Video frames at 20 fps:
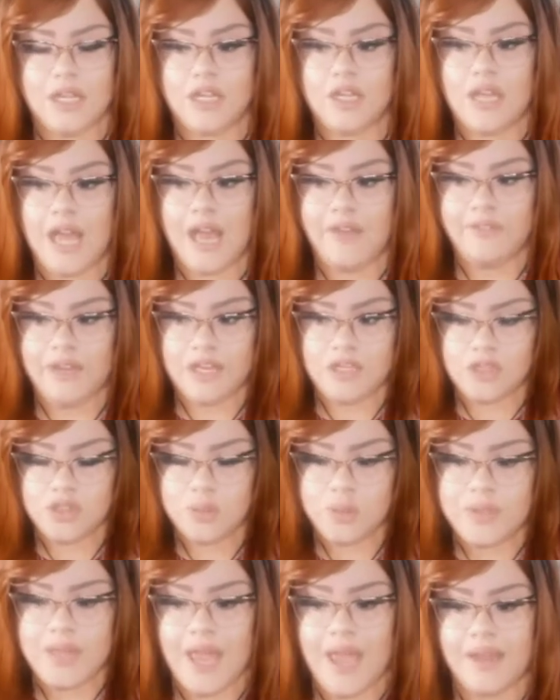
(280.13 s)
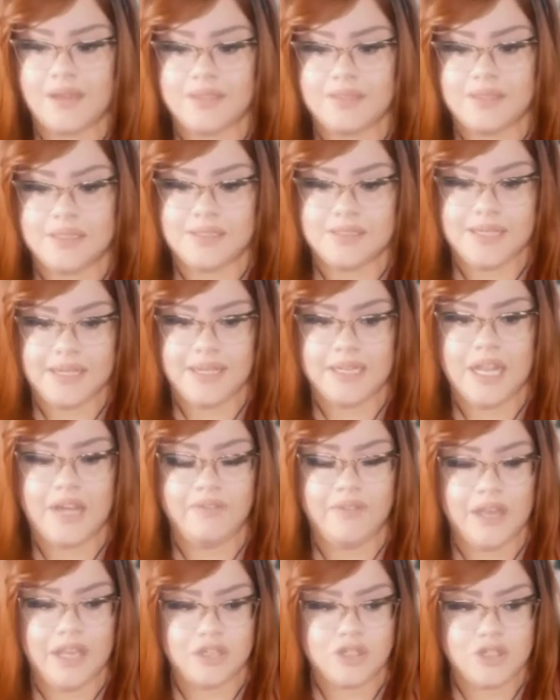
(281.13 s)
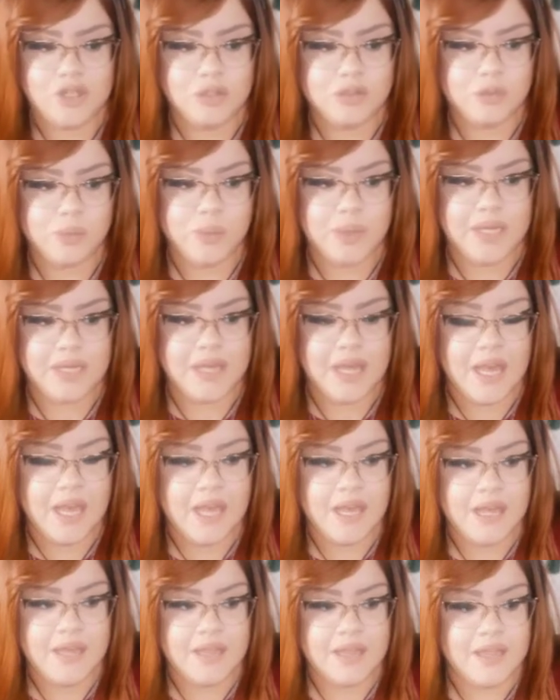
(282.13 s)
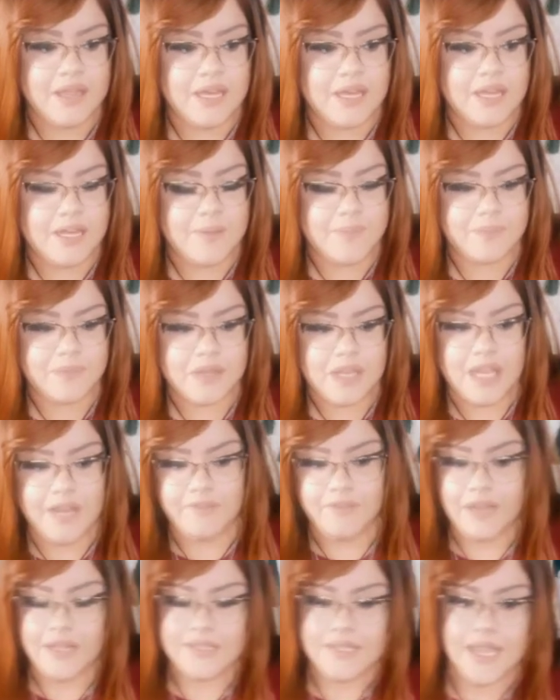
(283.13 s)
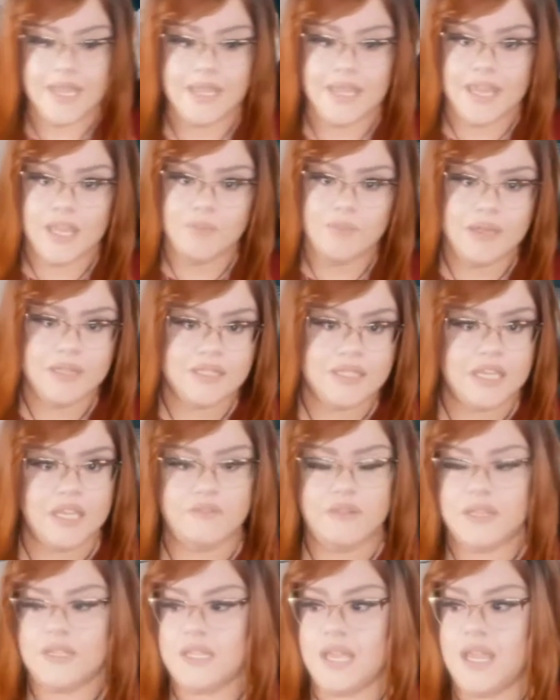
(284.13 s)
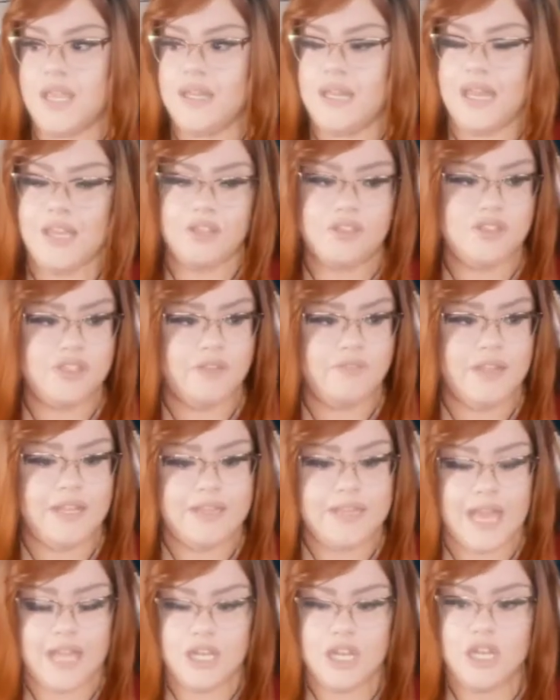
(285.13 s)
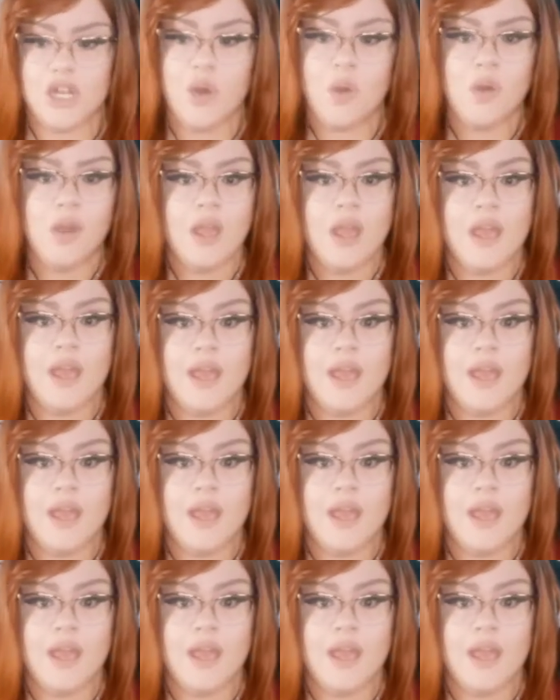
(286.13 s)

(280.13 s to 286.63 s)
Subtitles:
They could have issues with exes. They could have issues with if they take EBT, they take, like, stuff like that, you know?